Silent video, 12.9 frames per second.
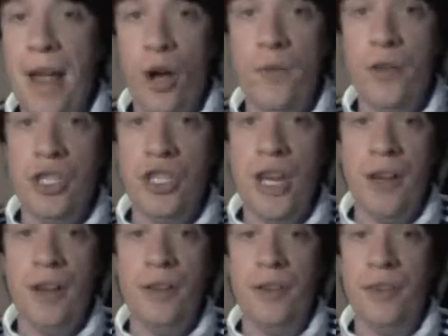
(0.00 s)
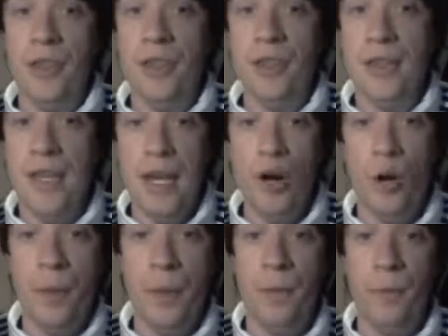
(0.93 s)
overshadows the
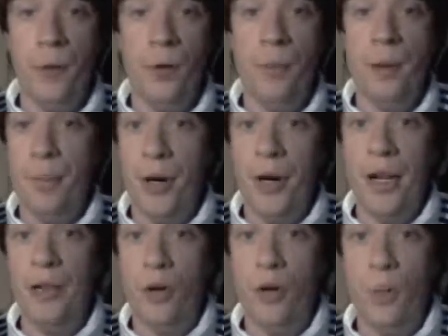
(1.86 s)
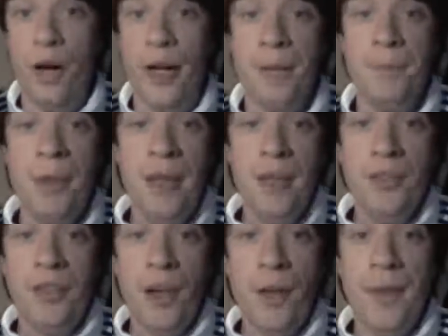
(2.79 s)
hero of the film by a long way.
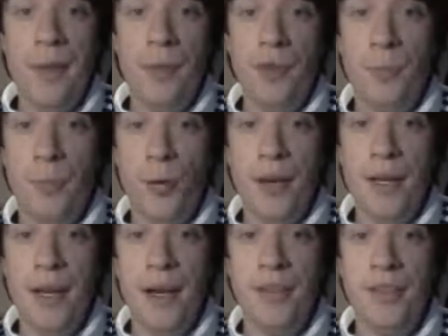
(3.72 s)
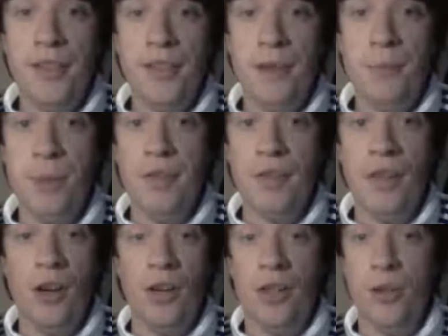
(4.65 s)
So the supporting cast of Steve
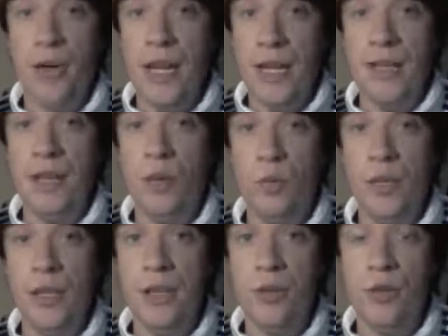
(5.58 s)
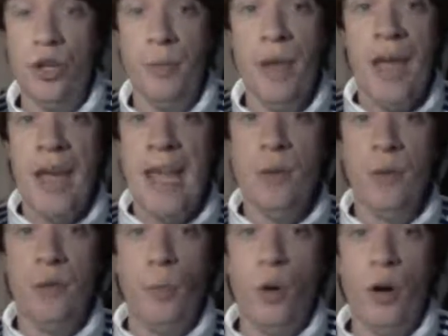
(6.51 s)
Bisley, I thought he did a really good job. He
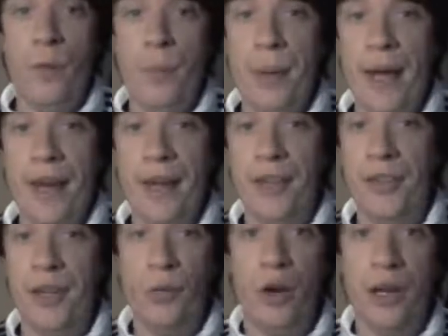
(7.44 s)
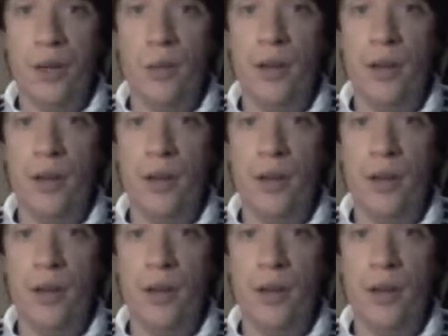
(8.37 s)
was more of a badass than Ryan